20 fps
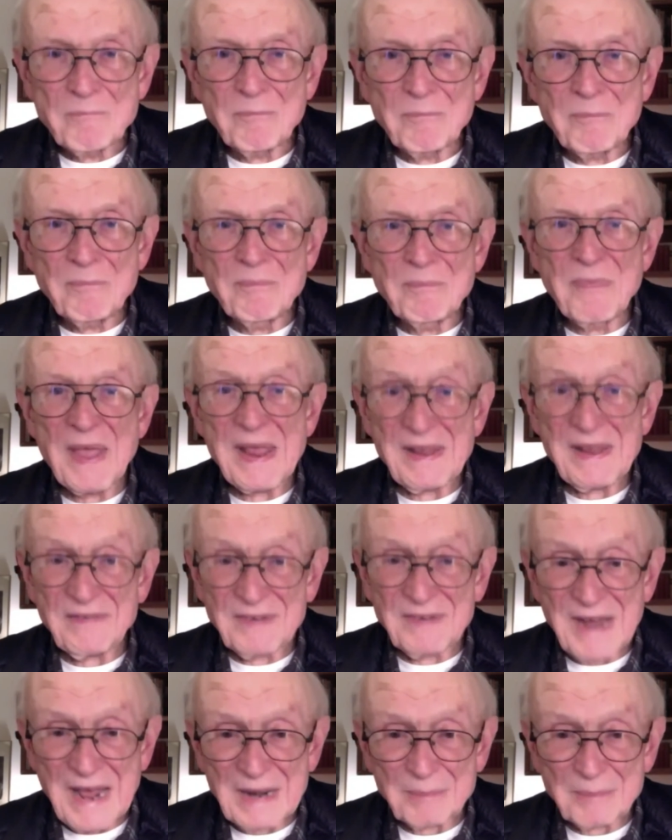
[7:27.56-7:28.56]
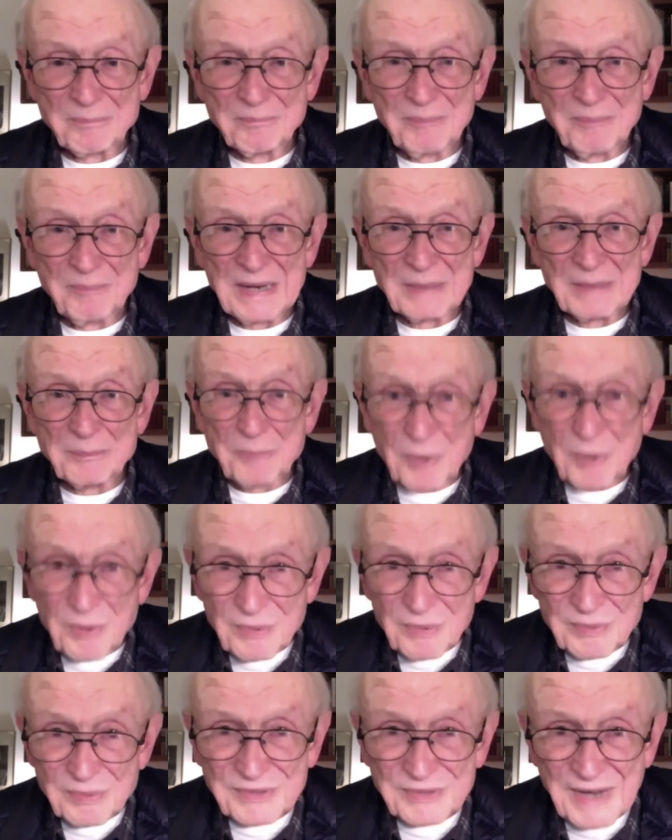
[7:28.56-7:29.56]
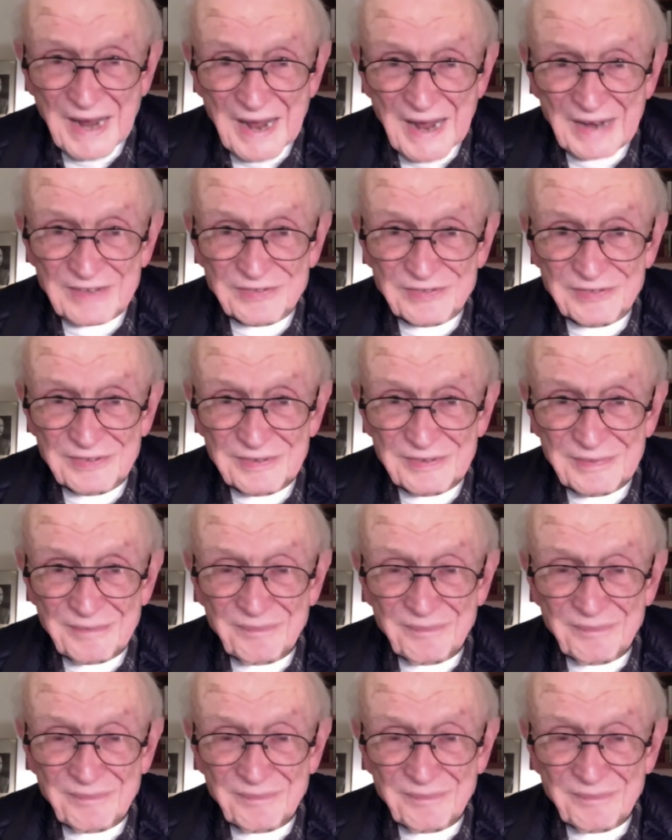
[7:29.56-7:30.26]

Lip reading: They even paid a poll tax.